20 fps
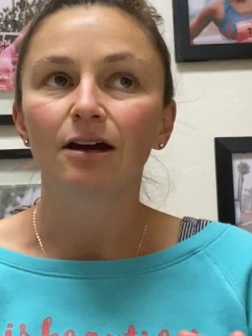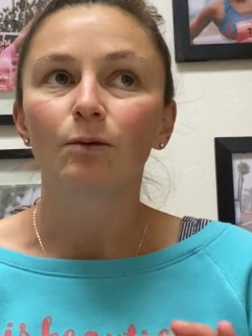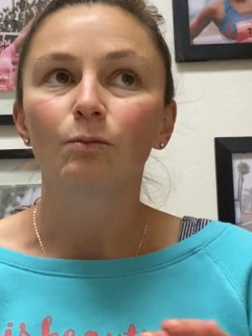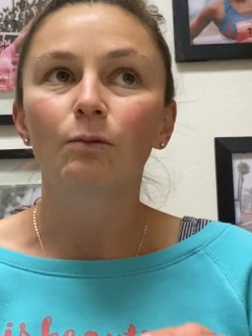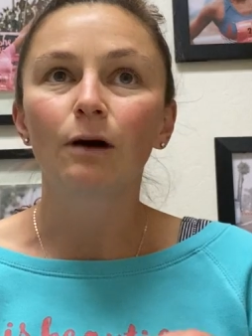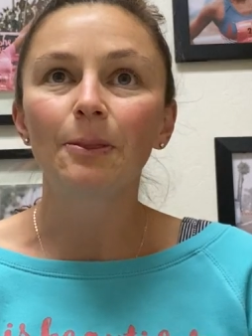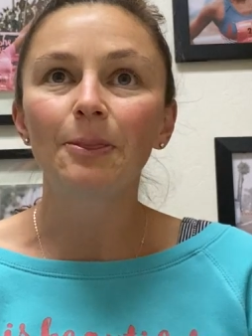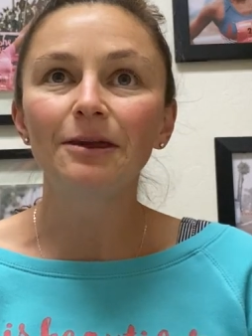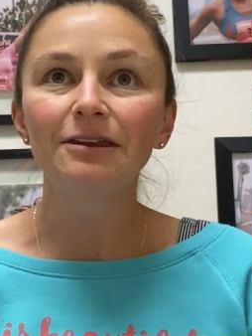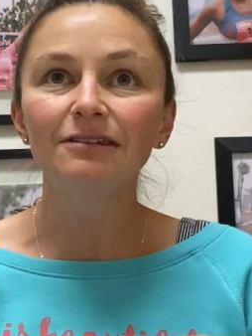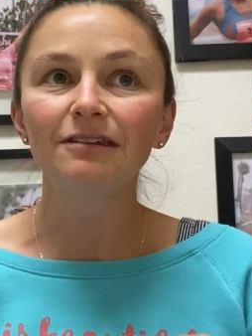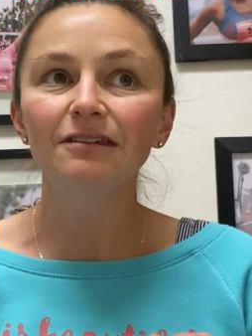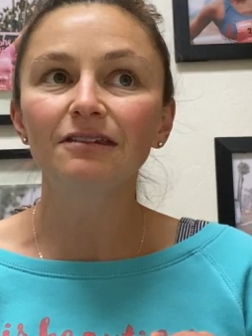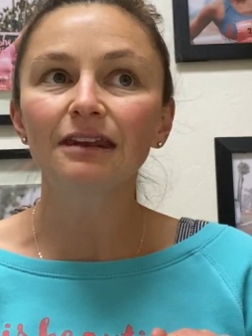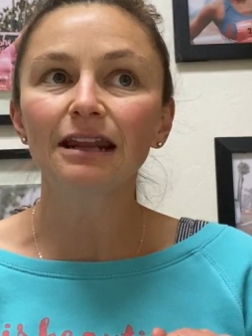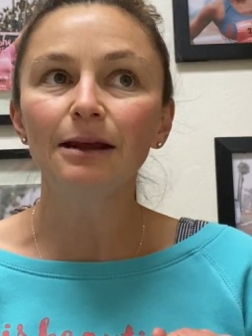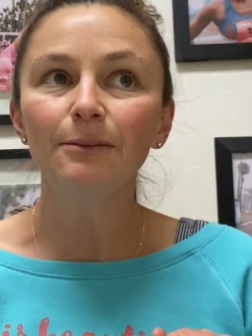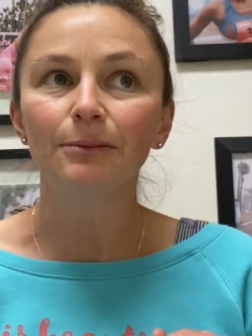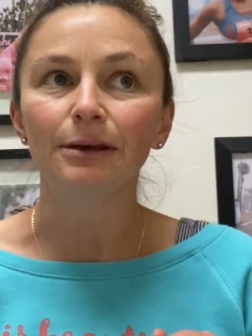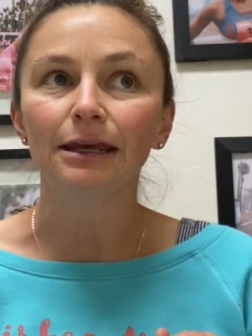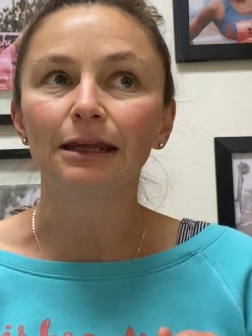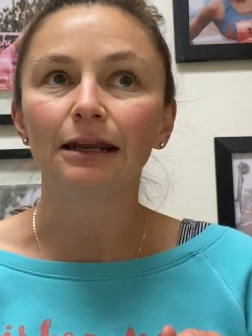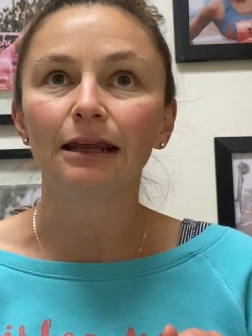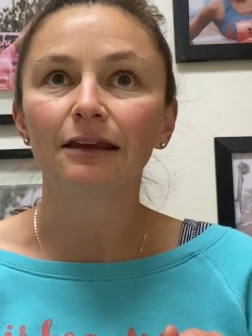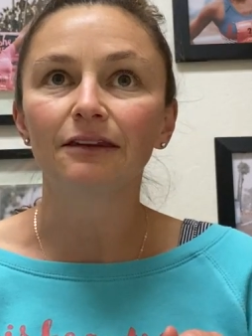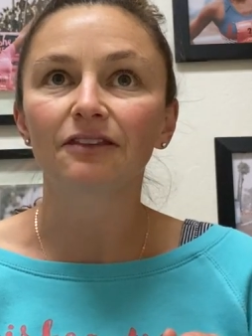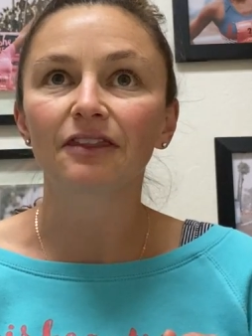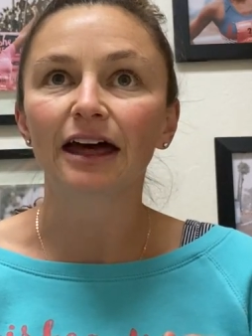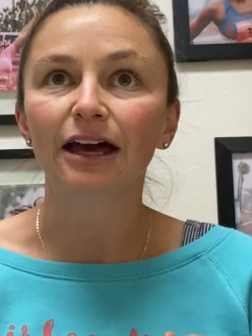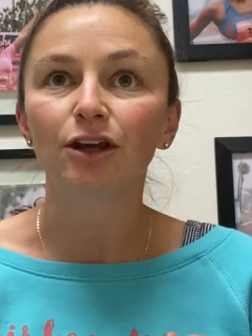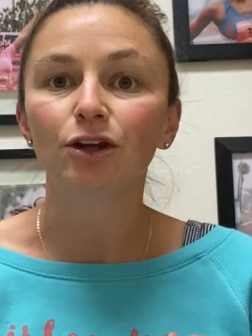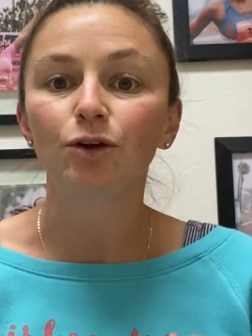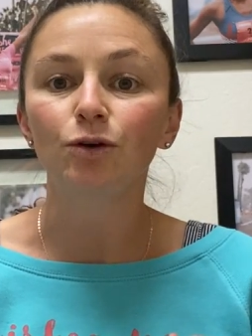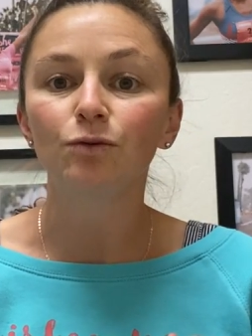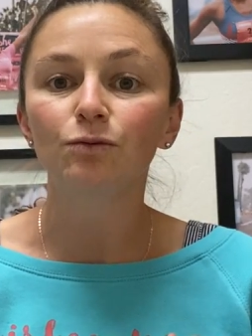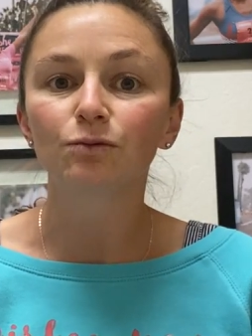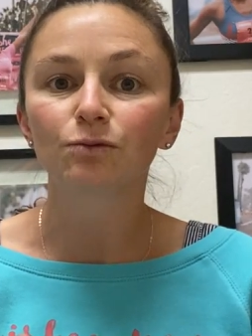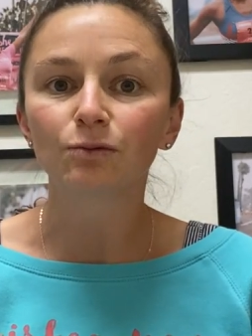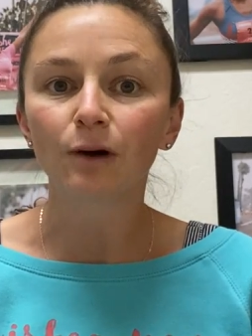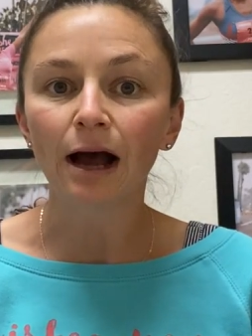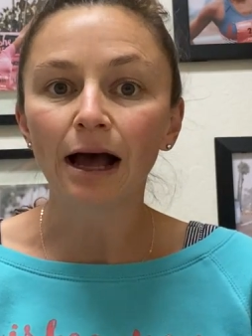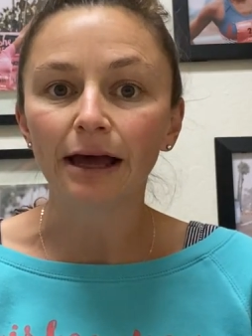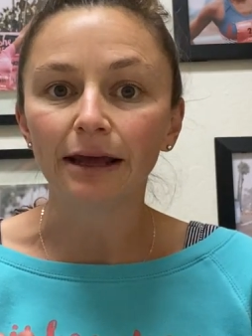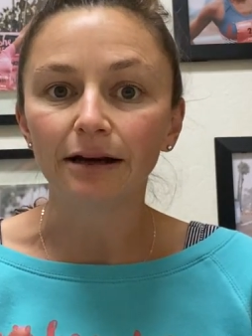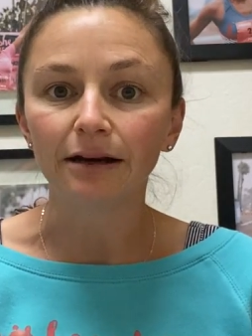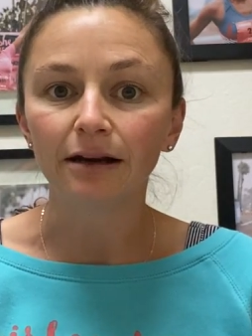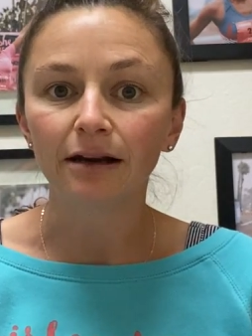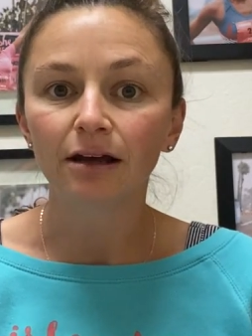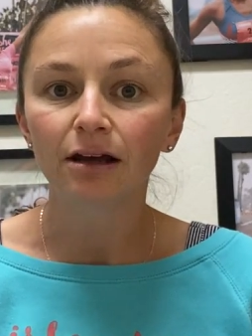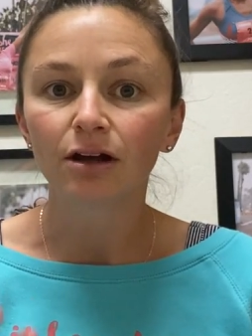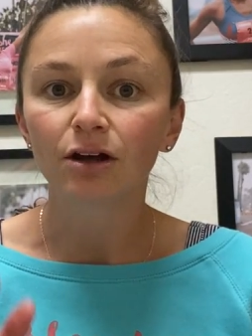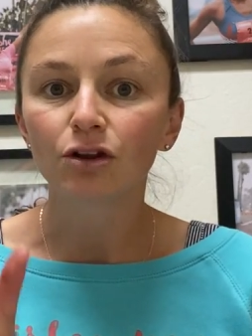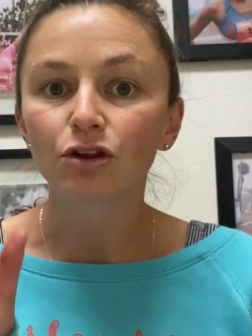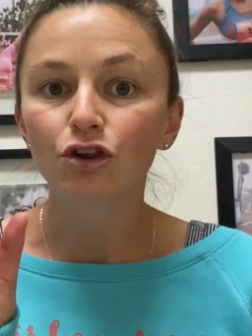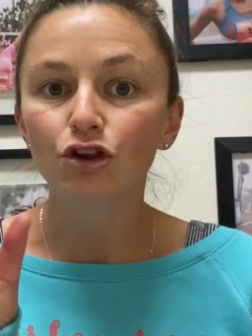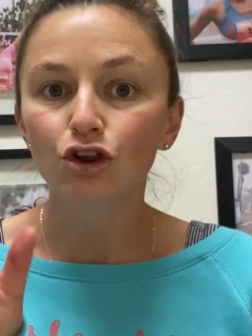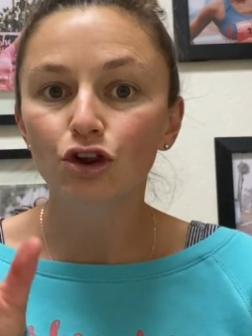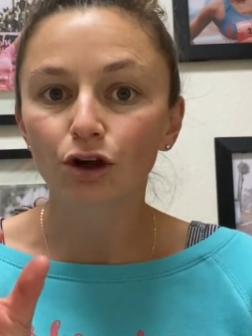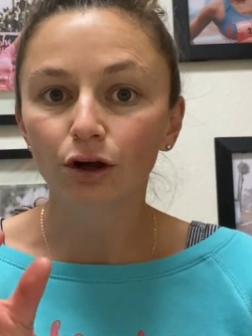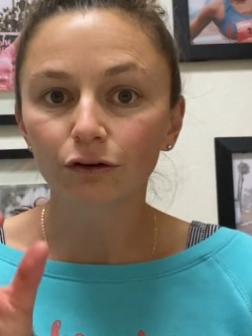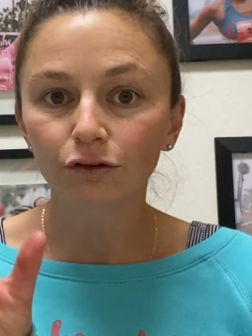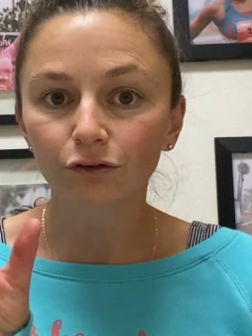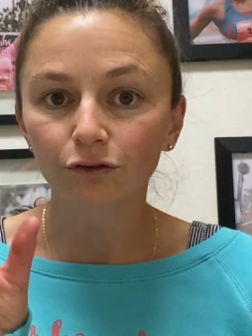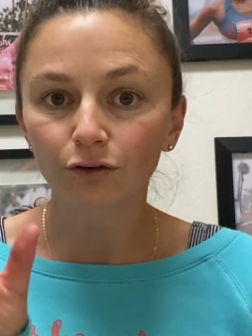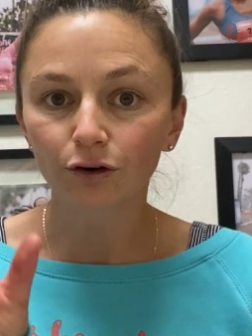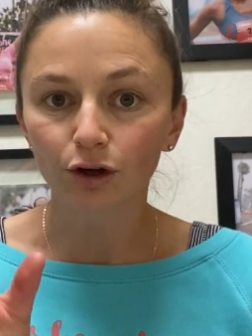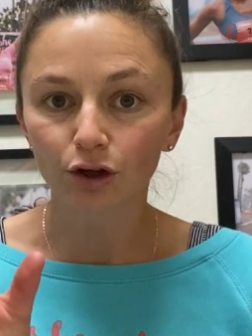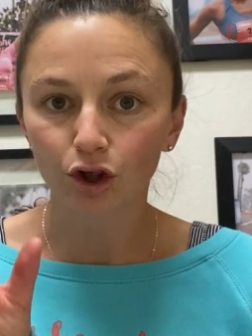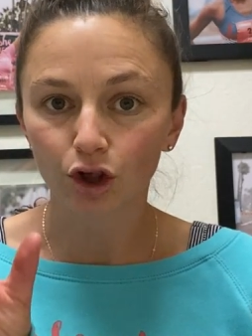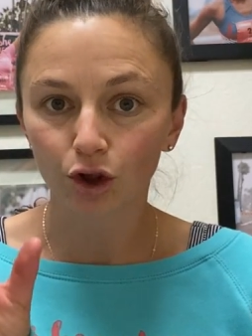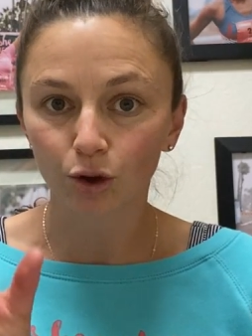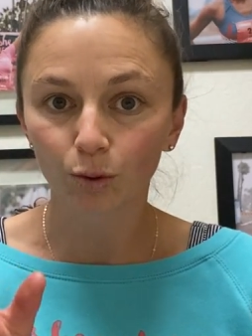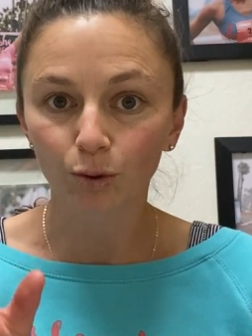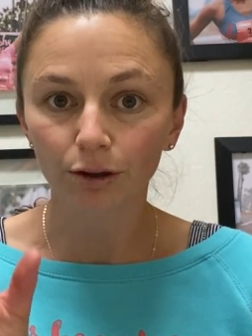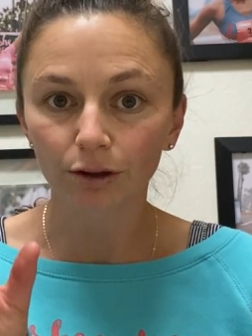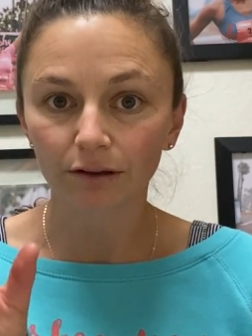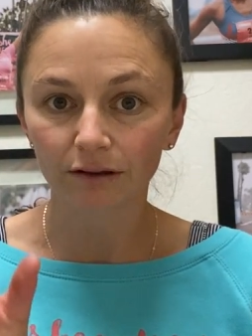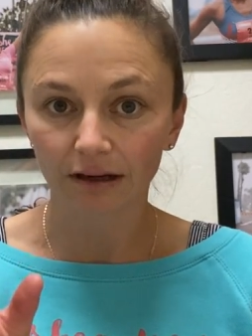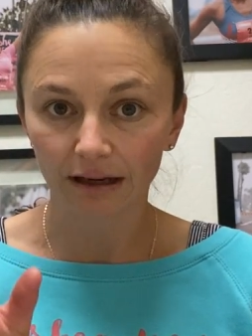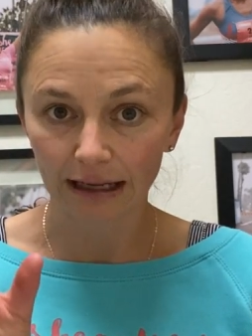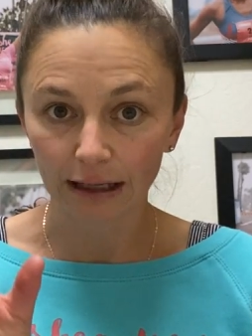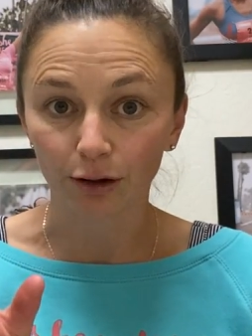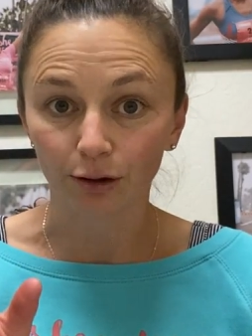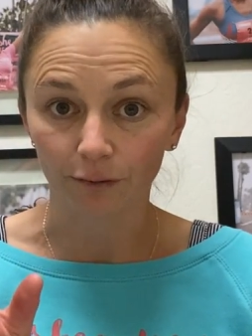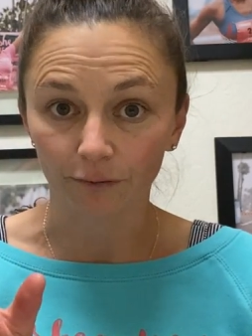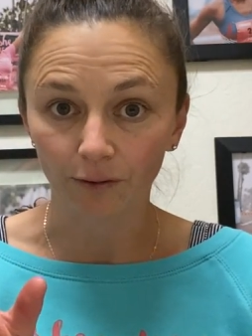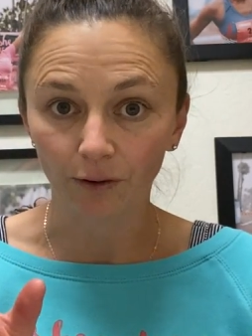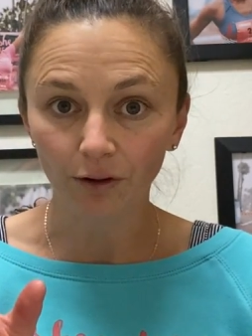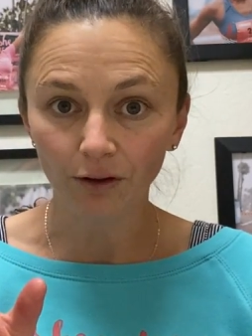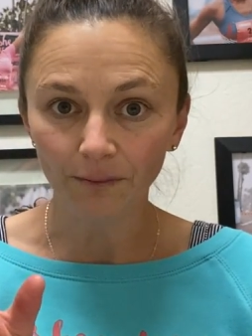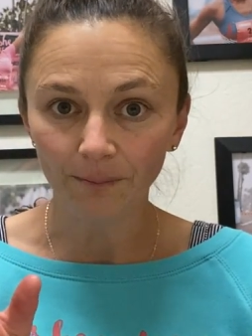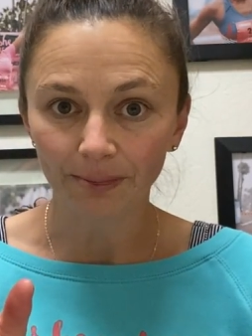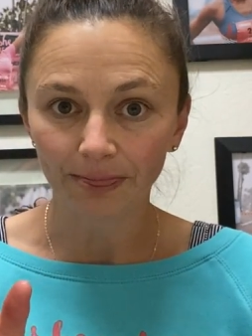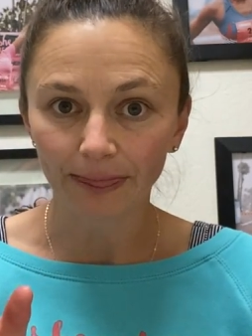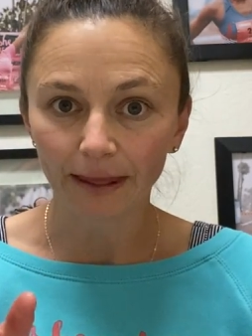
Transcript: What this is gonna mean is that you run just for a short interval,